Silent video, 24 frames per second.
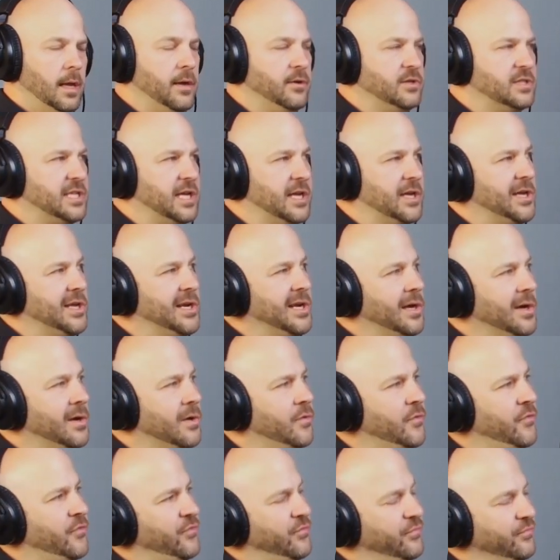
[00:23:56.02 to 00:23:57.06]
And he's like,
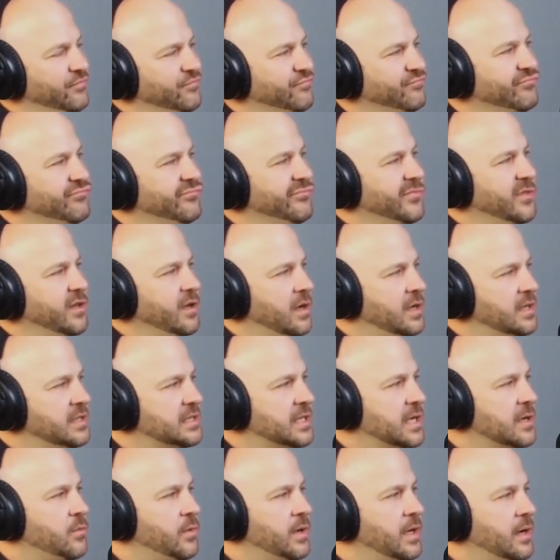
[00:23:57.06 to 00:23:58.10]

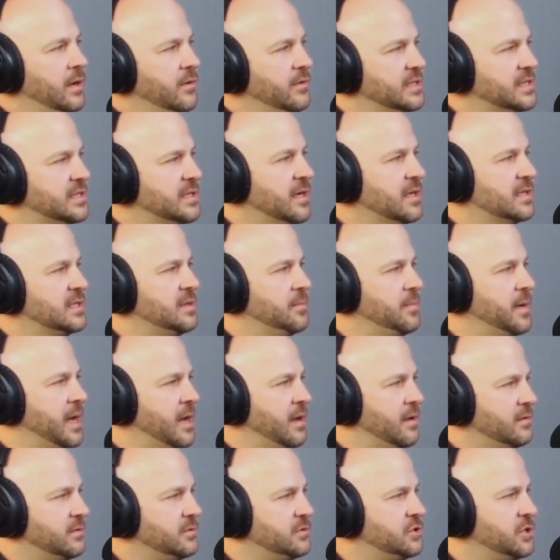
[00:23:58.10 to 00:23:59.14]
we'd always talked
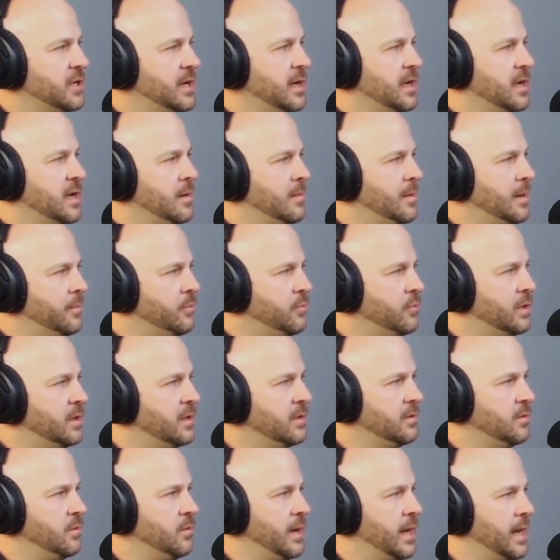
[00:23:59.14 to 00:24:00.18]
about trying to come up
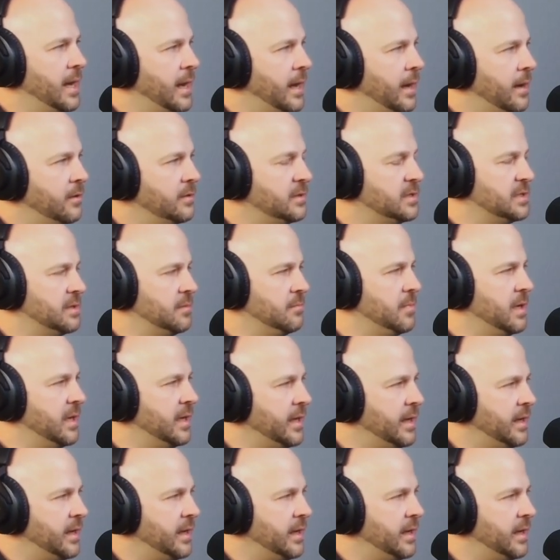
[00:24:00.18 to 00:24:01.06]
with a way, or some